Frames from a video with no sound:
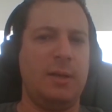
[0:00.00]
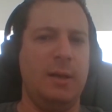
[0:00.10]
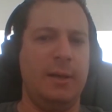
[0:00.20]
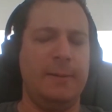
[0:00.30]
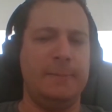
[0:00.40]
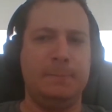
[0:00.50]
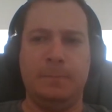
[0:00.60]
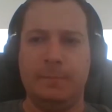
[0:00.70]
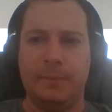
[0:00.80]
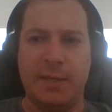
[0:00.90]

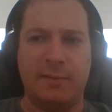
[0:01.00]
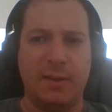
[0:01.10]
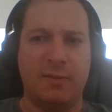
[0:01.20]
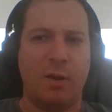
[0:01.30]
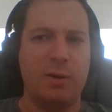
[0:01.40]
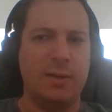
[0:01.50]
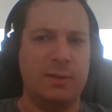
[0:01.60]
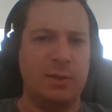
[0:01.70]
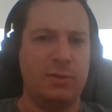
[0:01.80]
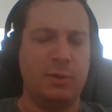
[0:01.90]
Um, it's it's a hard
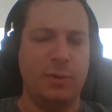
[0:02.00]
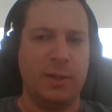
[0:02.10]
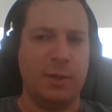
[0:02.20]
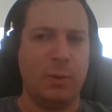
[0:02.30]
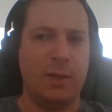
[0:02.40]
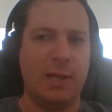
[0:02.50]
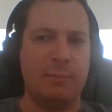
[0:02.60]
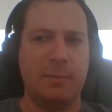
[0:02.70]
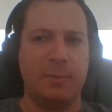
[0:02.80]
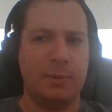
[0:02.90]
thing to do, and I know a
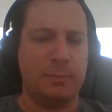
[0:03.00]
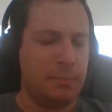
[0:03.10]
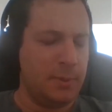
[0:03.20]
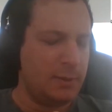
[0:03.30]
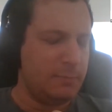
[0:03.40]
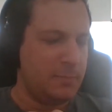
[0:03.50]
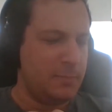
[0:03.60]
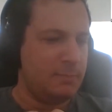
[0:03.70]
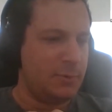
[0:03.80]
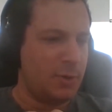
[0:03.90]
lot of people you know
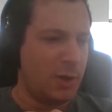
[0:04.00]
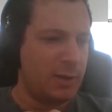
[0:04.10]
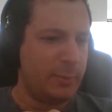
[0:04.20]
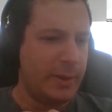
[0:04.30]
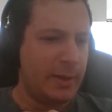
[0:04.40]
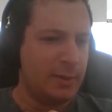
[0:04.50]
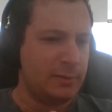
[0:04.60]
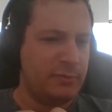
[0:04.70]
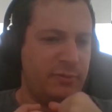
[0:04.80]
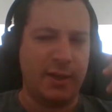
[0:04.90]
talk
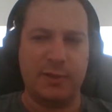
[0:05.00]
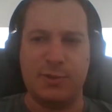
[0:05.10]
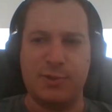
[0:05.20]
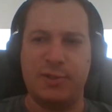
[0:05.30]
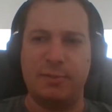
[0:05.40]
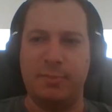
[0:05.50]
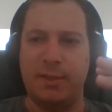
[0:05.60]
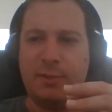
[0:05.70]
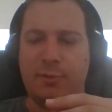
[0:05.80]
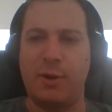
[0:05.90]
about failures and
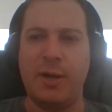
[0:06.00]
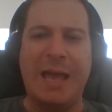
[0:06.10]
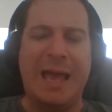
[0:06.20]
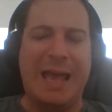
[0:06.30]
being wrong.